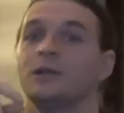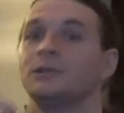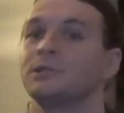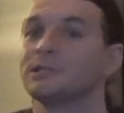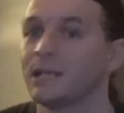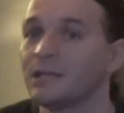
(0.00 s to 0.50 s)

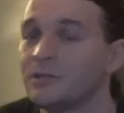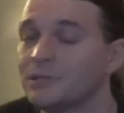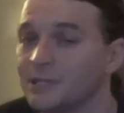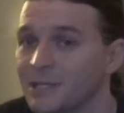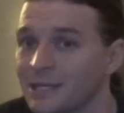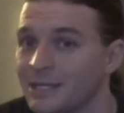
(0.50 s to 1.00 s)
Just like you
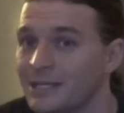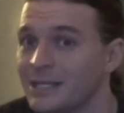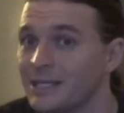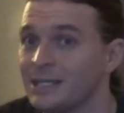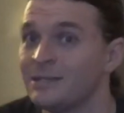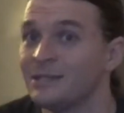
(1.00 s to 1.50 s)
see
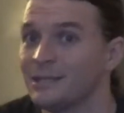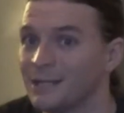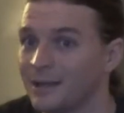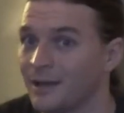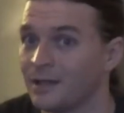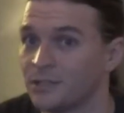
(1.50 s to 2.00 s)
in the
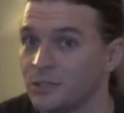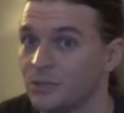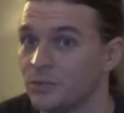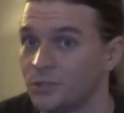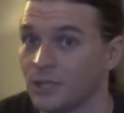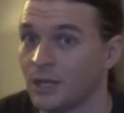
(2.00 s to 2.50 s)
Nagashi
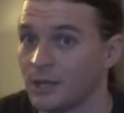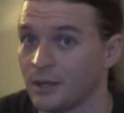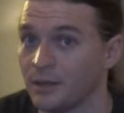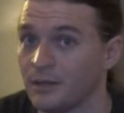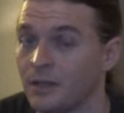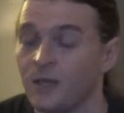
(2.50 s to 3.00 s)

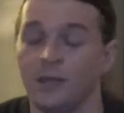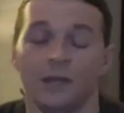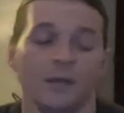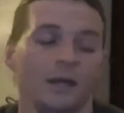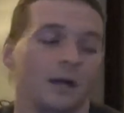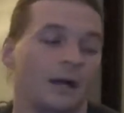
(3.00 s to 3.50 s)
Uchikata,
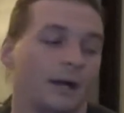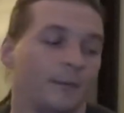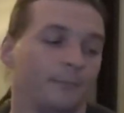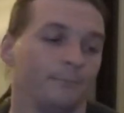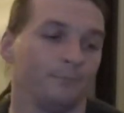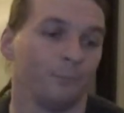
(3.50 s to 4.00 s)

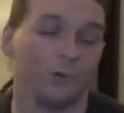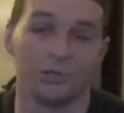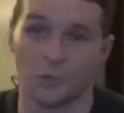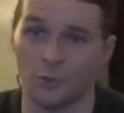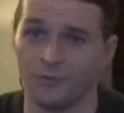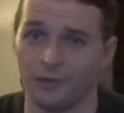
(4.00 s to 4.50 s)

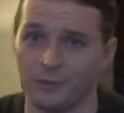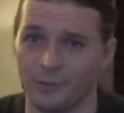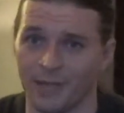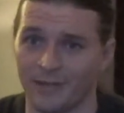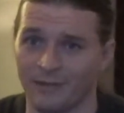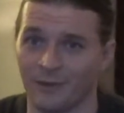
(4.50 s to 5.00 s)
which hopefully
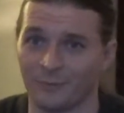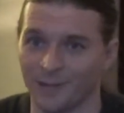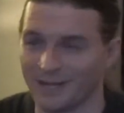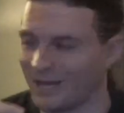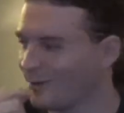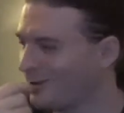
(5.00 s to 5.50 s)
we have out
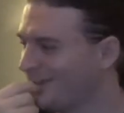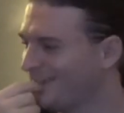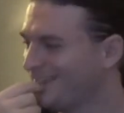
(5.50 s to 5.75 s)
by now.